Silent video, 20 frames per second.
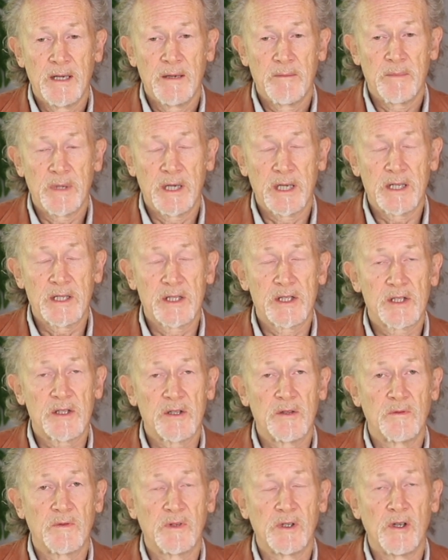being
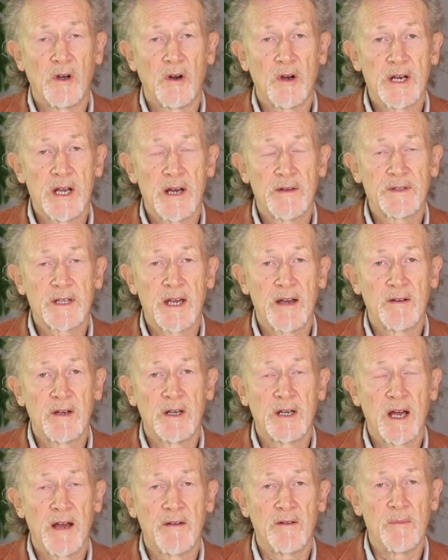consumed for long enough to
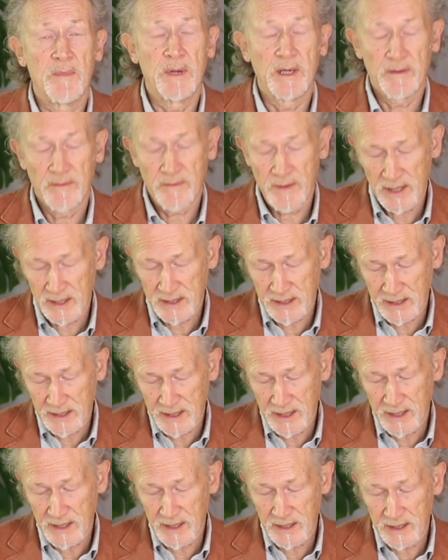have a big effect
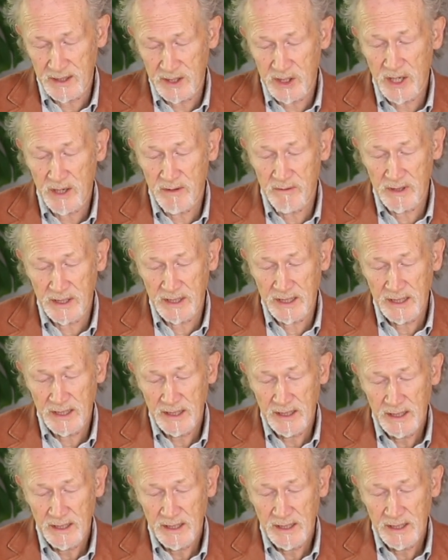generally.